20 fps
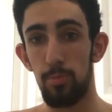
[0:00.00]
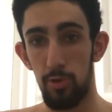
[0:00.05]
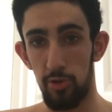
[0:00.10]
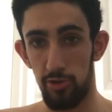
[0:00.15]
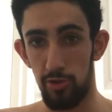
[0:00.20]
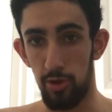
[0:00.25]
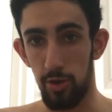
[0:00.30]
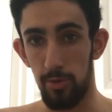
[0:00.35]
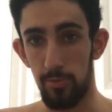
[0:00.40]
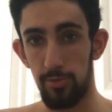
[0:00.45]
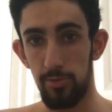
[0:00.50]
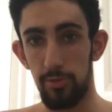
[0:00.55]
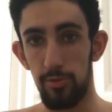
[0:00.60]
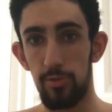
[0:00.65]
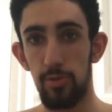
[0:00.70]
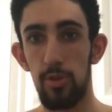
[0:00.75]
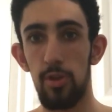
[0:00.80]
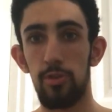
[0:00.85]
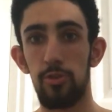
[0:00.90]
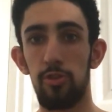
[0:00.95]
push-ups
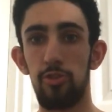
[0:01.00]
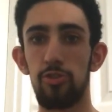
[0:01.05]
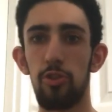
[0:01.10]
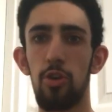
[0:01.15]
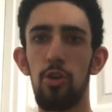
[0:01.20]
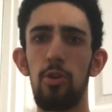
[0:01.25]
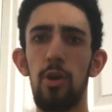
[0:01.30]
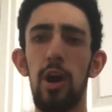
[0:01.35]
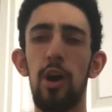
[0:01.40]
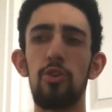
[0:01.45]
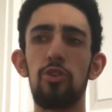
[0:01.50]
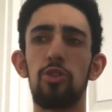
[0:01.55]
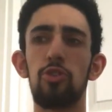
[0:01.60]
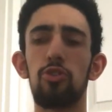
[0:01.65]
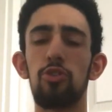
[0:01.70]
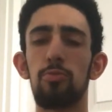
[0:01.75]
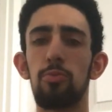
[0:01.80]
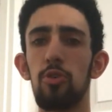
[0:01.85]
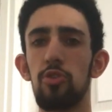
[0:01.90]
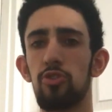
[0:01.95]
to show how you
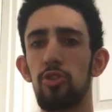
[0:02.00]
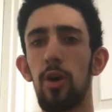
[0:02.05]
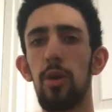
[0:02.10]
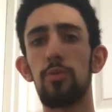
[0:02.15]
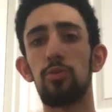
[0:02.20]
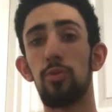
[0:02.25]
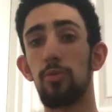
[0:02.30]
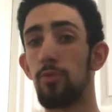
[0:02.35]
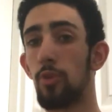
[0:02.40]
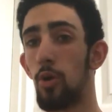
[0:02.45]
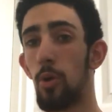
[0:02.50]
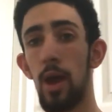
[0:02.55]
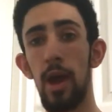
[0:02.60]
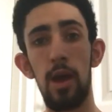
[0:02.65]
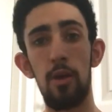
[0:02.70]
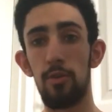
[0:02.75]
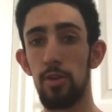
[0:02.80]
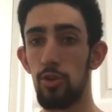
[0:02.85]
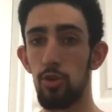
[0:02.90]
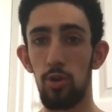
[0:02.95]
can do push-ups with no
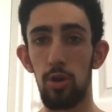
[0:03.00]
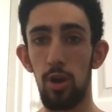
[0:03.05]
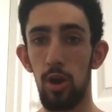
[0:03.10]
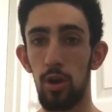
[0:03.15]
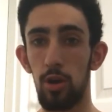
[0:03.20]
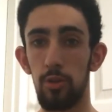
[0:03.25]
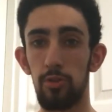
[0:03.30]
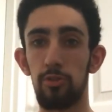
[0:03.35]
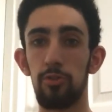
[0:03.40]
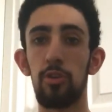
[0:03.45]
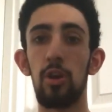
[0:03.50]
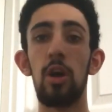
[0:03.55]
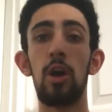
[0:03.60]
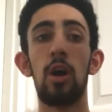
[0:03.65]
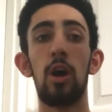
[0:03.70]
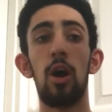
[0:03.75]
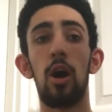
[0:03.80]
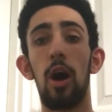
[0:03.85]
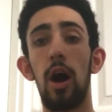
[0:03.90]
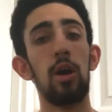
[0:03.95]
air in your lungs.
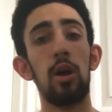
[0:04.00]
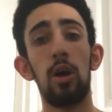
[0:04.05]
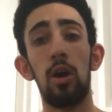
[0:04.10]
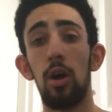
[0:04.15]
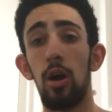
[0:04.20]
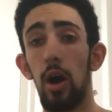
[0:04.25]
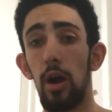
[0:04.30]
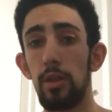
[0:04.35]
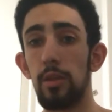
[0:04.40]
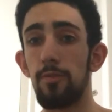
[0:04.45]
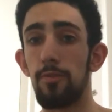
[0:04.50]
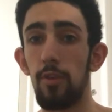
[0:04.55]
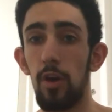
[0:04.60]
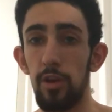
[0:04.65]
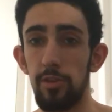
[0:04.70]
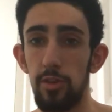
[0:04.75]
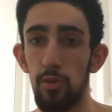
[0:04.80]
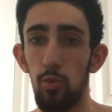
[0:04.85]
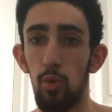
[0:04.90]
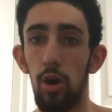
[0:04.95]
And in
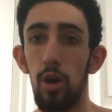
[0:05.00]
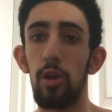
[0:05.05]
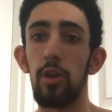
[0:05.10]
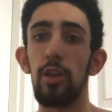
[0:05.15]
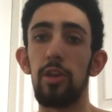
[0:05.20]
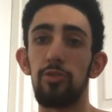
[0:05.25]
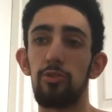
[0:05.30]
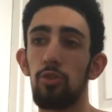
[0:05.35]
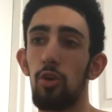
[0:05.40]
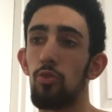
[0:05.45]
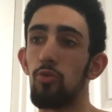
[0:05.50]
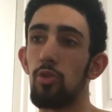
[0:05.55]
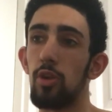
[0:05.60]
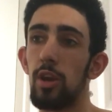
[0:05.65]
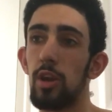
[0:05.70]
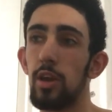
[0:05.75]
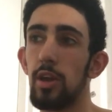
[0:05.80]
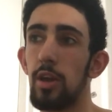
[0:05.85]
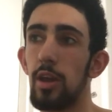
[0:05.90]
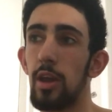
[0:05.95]
31, it's not
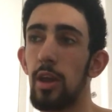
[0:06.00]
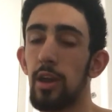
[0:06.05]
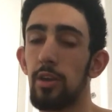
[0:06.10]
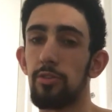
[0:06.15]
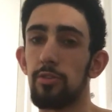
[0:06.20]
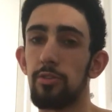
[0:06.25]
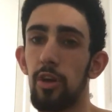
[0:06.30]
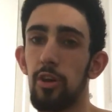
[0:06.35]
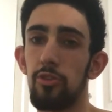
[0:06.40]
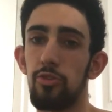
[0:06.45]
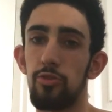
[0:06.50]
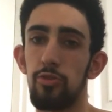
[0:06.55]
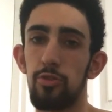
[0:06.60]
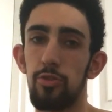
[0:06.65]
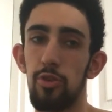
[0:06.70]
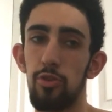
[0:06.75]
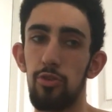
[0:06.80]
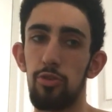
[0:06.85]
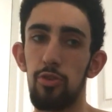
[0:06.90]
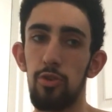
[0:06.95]
really an exercise
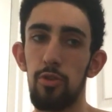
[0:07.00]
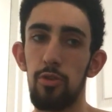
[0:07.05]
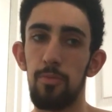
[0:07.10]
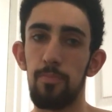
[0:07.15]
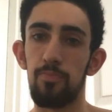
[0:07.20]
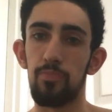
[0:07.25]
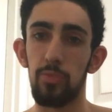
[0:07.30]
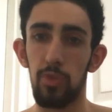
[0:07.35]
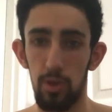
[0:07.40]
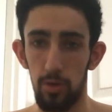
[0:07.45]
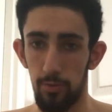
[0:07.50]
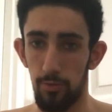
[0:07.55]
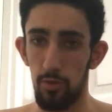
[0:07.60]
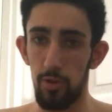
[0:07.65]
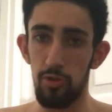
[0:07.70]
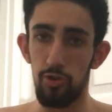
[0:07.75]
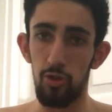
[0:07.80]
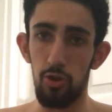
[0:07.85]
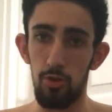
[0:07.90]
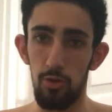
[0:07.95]
that you do
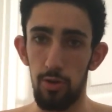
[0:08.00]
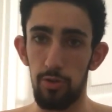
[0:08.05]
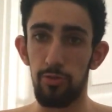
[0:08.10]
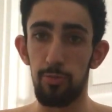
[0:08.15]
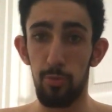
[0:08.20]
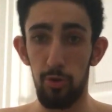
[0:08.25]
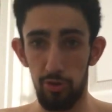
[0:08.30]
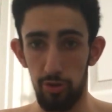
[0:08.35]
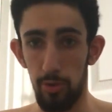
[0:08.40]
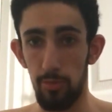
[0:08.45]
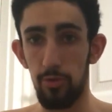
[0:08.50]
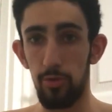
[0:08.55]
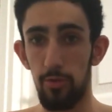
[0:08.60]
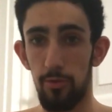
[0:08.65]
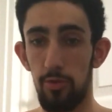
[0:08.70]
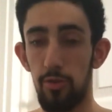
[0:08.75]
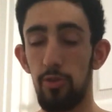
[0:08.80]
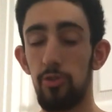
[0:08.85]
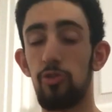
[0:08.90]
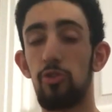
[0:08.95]
for endurance. Push-ups are
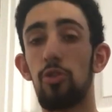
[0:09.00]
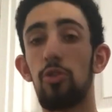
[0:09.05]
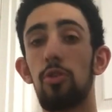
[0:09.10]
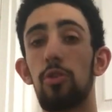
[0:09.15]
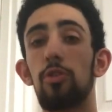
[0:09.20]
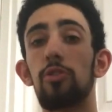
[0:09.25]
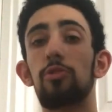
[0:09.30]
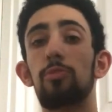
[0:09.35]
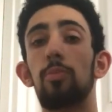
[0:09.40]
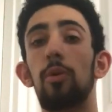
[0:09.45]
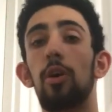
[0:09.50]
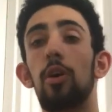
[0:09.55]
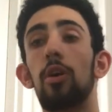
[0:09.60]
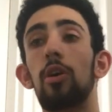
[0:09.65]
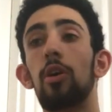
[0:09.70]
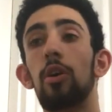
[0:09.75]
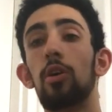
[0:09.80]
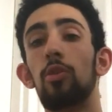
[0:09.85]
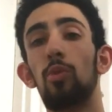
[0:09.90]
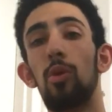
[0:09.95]
for endurance,
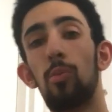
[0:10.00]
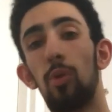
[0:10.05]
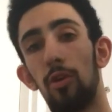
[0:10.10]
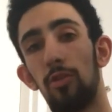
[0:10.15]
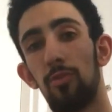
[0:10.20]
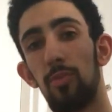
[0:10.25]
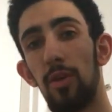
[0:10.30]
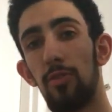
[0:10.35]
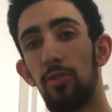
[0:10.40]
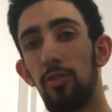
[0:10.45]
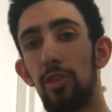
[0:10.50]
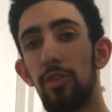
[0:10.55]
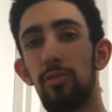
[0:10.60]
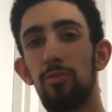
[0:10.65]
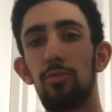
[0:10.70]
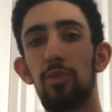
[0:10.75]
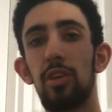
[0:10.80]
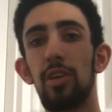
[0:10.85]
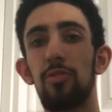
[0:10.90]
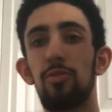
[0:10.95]
but Wim Hof method
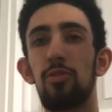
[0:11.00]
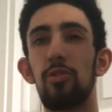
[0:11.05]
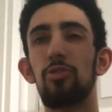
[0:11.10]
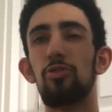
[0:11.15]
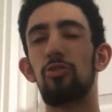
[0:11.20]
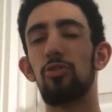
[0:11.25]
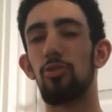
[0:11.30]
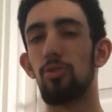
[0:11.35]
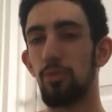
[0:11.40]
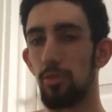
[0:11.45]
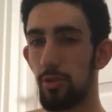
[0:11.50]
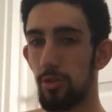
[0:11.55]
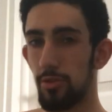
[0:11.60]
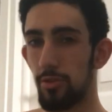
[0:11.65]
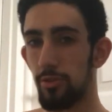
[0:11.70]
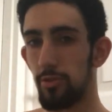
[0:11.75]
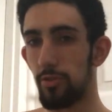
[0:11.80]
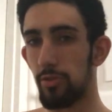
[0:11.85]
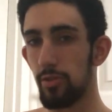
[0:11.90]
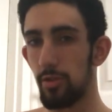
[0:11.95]
isn't really for
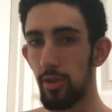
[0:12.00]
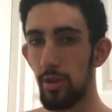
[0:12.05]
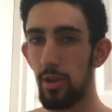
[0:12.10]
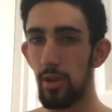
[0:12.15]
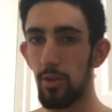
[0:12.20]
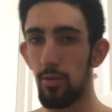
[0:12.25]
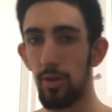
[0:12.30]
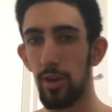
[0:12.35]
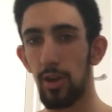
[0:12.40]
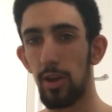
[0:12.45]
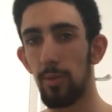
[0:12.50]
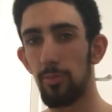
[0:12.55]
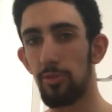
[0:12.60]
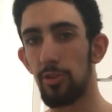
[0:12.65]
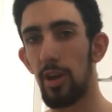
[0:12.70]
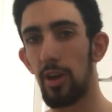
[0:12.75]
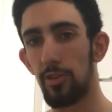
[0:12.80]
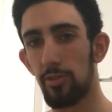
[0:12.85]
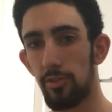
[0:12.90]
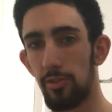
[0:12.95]
endurance. When it
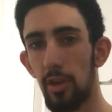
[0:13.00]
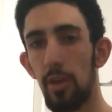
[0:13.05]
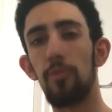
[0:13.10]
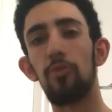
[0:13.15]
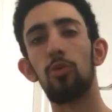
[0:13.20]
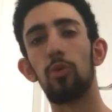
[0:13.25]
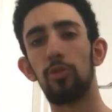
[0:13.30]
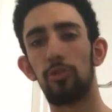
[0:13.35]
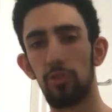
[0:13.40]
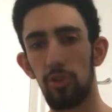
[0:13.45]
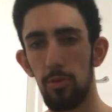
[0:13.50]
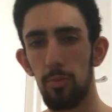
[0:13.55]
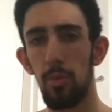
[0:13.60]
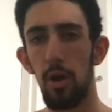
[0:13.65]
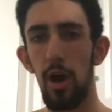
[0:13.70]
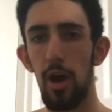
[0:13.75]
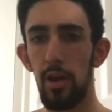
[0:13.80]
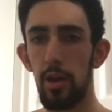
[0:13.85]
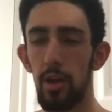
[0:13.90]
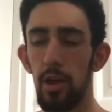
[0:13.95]
comes to exercise, if you were to
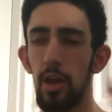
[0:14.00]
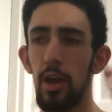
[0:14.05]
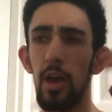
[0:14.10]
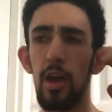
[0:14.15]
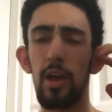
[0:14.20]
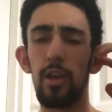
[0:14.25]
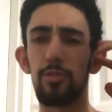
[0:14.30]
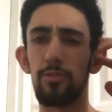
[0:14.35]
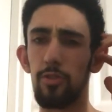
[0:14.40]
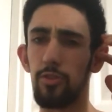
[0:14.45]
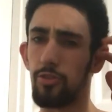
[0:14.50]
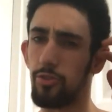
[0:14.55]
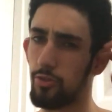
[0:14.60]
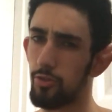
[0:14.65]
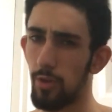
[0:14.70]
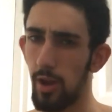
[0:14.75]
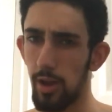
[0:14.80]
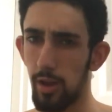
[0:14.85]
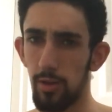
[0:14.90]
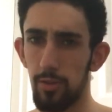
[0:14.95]
combine it, it's for
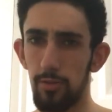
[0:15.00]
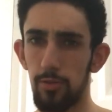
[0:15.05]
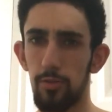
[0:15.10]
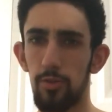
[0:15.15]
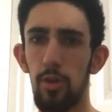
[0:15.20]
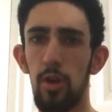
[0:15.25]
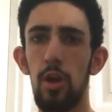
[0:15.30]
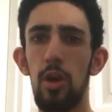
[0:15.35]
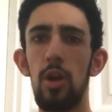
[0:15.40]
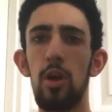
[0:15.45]
strength.